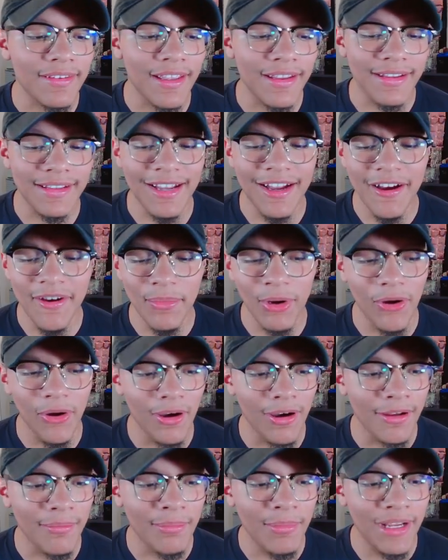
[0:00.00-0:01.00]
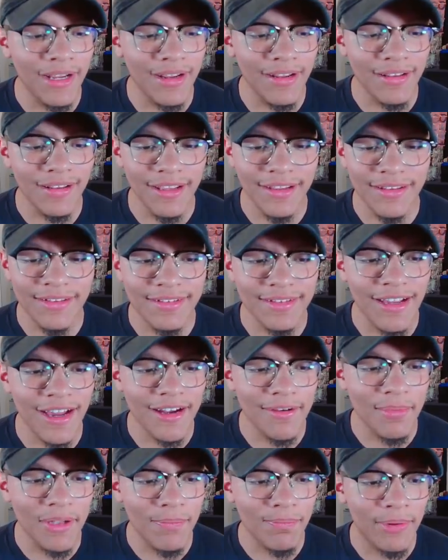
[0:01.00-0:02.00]
Like, come on, man. Like, this got
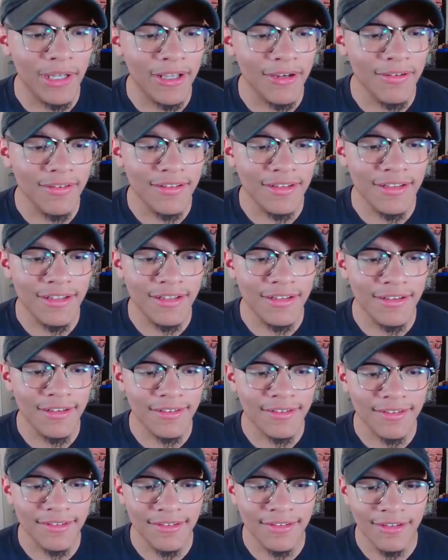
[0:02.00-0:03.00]
to be better than this.